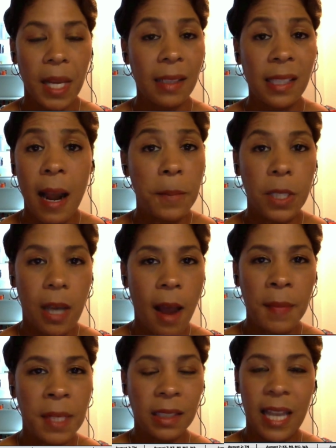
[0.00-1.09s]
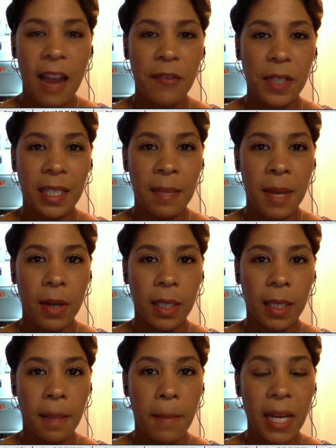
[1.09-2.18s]
It's not predominantly African
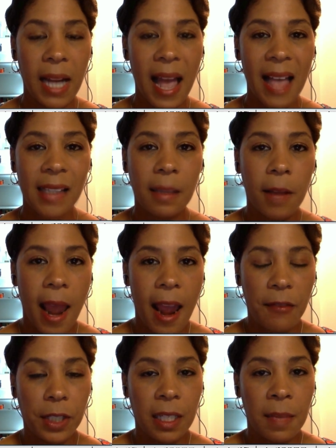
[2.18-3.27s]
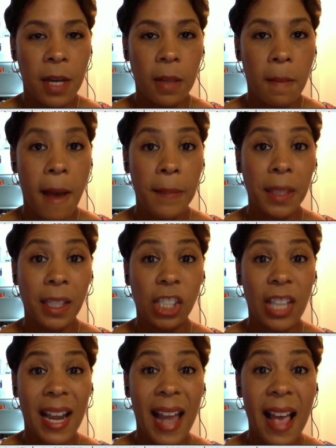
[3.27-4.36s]
American, but it has an African American population
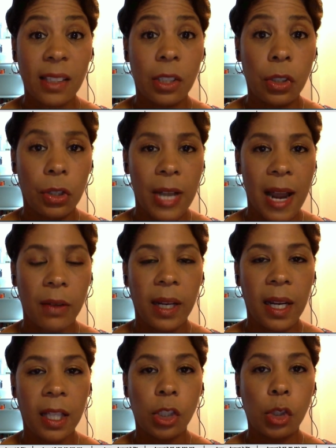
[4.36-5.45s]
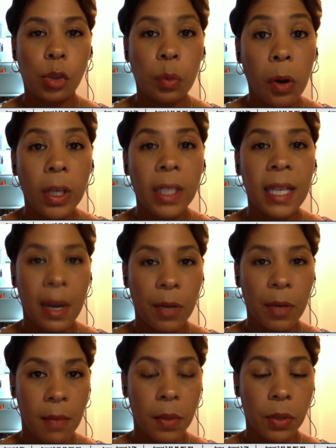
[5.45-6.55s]
that has to turn out in
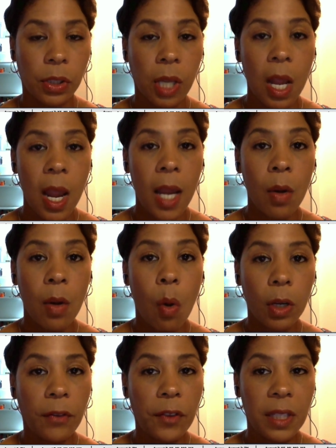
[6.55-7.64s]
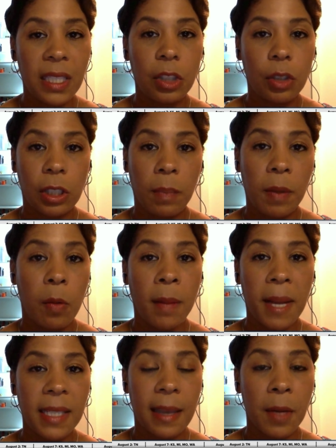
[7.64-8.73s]
extraordinary numbers in order for the district to be
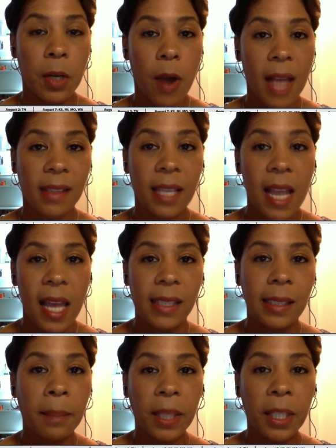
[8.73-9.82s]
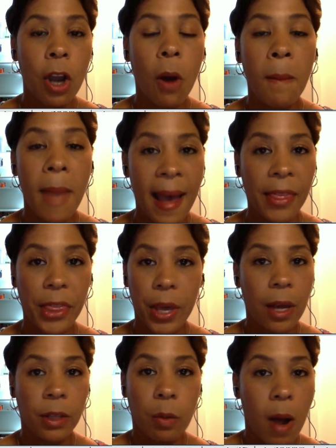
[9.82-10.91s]
won by Democrats. It's simply no math
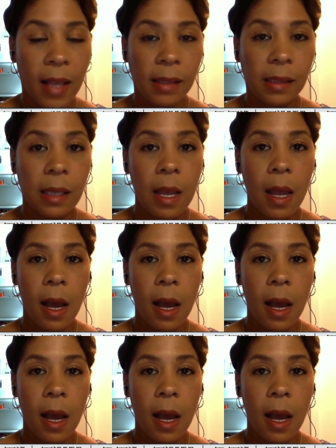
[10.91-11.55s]
otherwise.